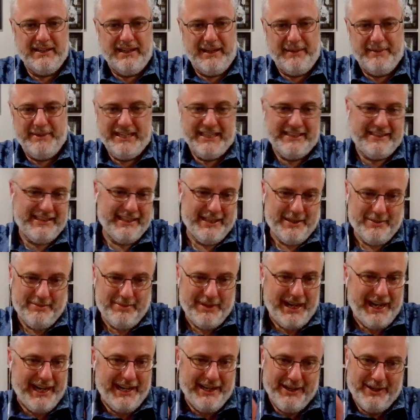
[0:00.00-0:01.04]
I mean, it's in the
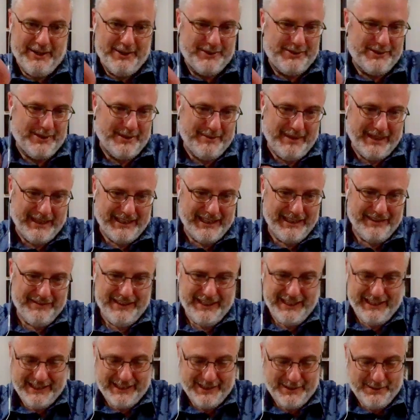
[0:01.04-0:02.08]
bio, so I'm not giving
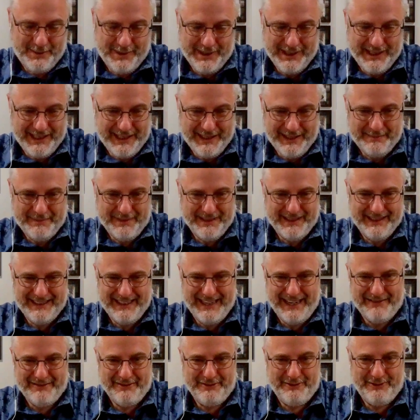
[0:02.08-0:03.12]
anything away, but they
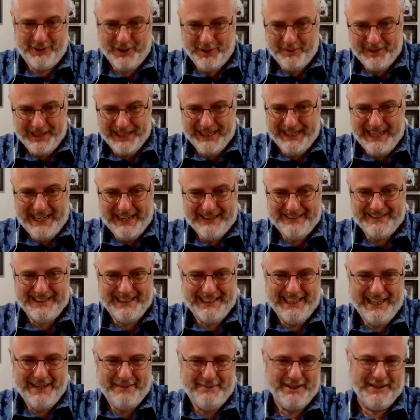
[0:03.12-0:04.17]
haven't formally announced it
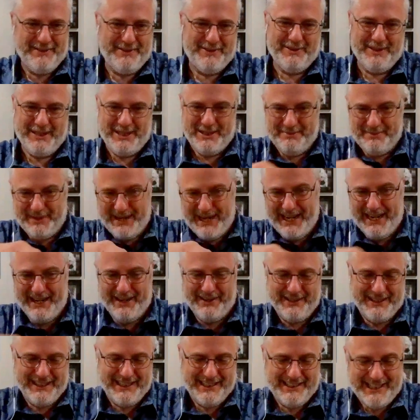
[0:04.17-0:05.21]
yet. But if you read the
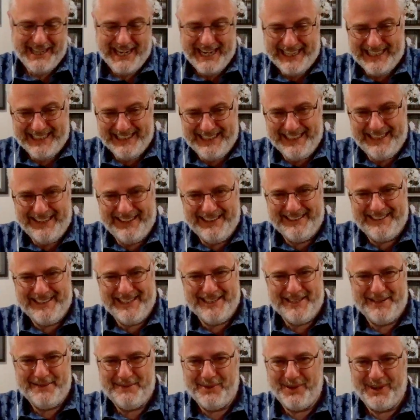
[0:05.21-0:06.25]
bio in the jacket there, it
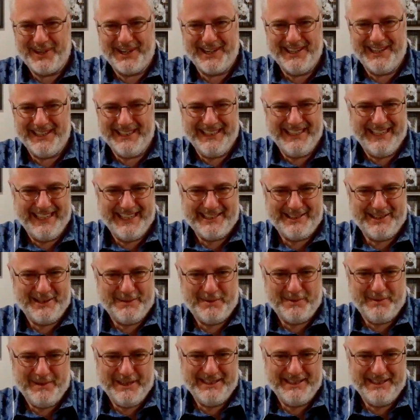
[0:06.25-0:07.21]
says I'm working on the next Superman